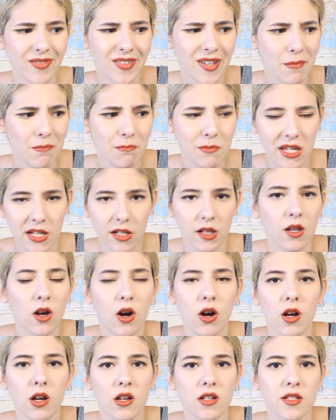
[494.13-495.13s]
middle
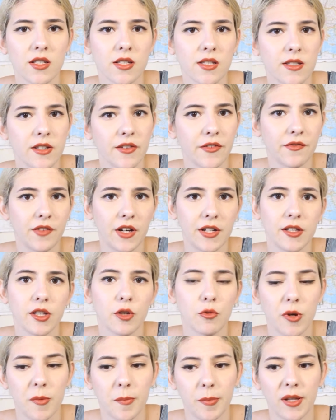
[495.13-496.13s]
August they finally
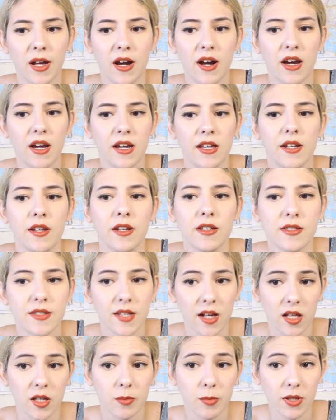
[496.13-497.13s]
replied
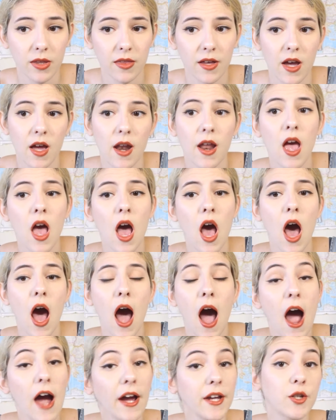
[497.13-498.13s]
telling me that
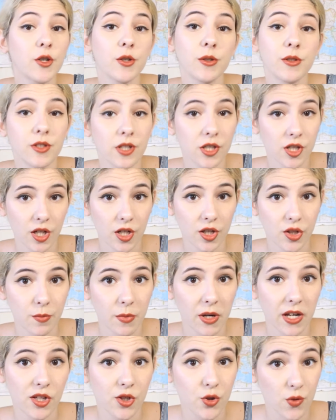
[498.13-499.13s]
I couldn't change
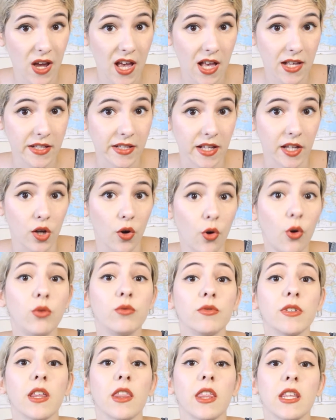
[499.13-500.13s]
my address, like
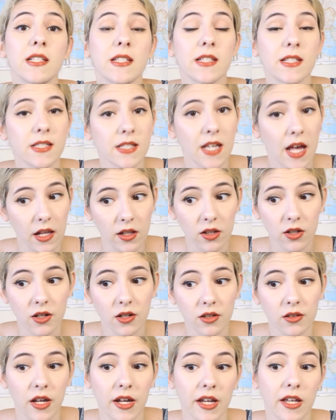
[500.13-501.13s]
only the
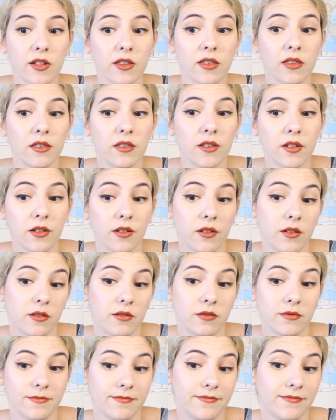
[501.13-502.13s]
seller, like
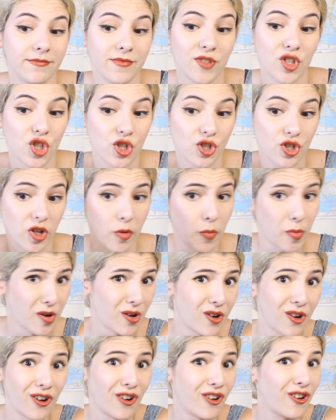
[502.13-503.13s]
the
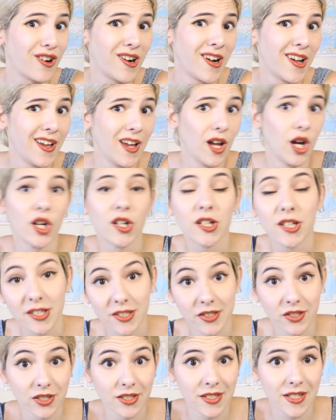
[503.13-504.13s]
shipper,
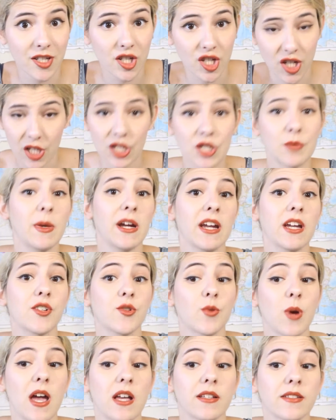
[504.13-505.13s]
could change my
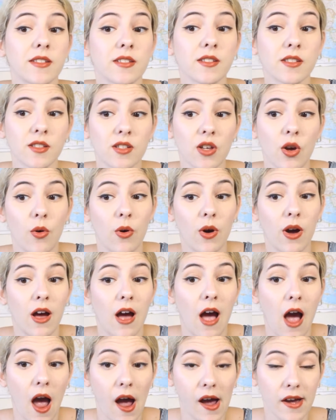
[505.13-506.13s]
address. So
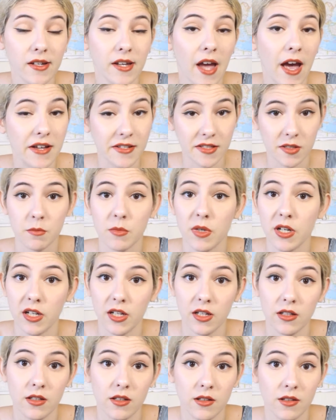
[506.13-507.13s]
I asked
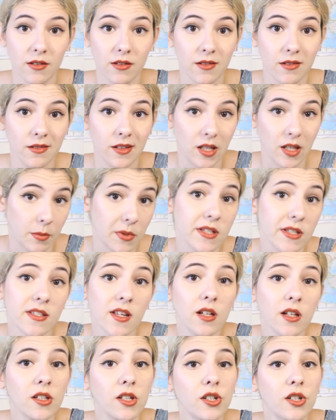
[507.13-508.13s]
my eBay
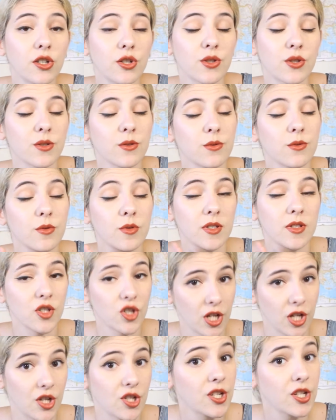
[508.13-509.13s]
seller to
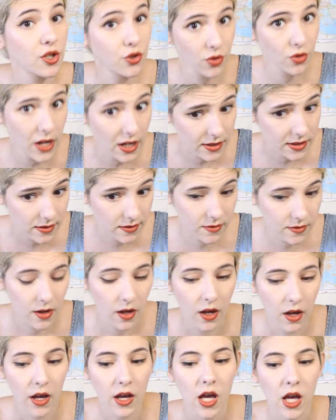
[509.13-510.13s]
change the address,
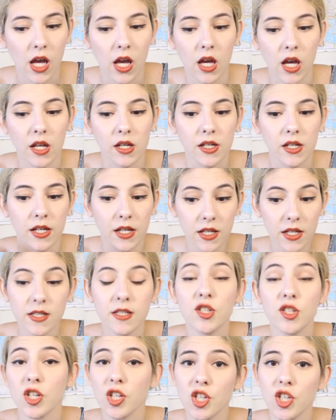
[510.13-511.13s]
and he's
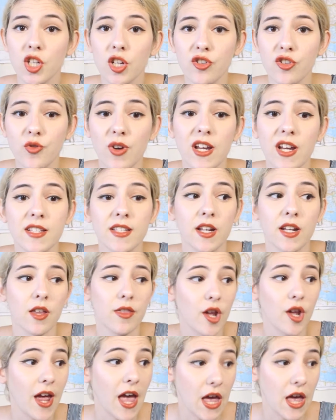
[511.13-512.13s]
changed the address, and I
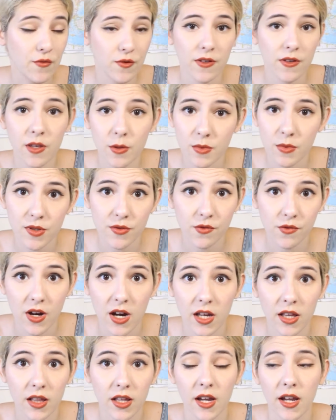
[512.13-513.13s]
thought everything was
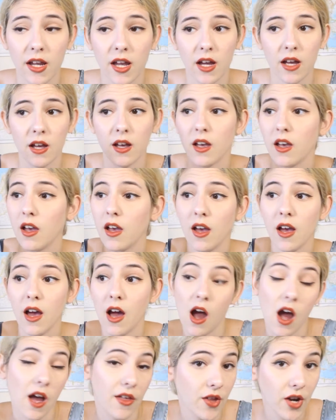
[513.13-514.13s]
fine. Like,
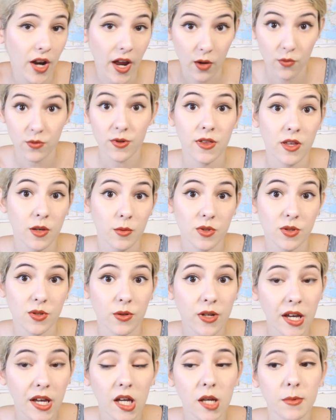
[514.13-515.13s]
I thought everything was
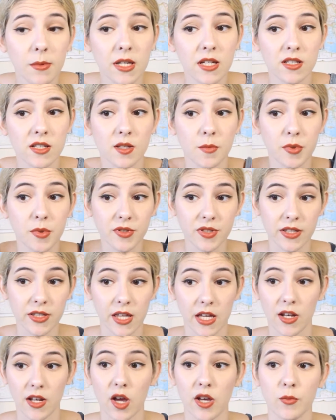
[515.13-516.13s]
okay, because supposedly
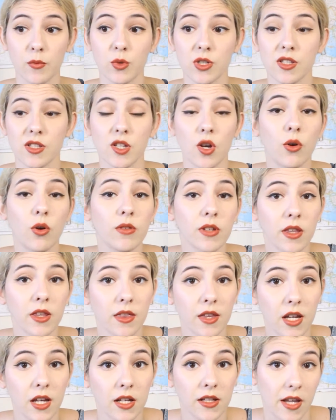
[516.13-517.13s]
that was the only
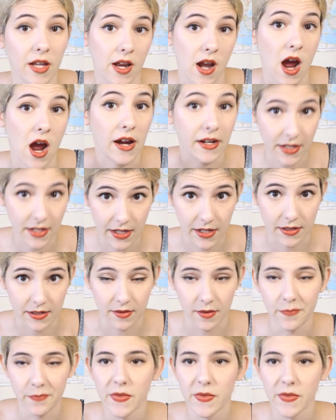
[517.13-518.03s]
thing that I needed.